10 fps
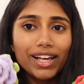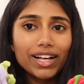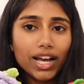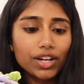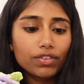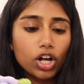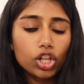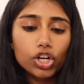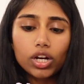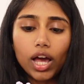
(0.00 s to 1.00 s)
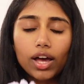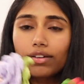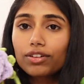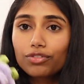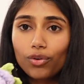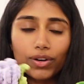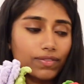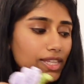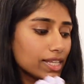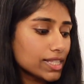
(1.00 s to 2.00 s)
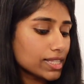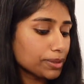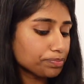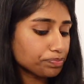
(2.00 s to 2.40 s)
kind of color and have 4 of these.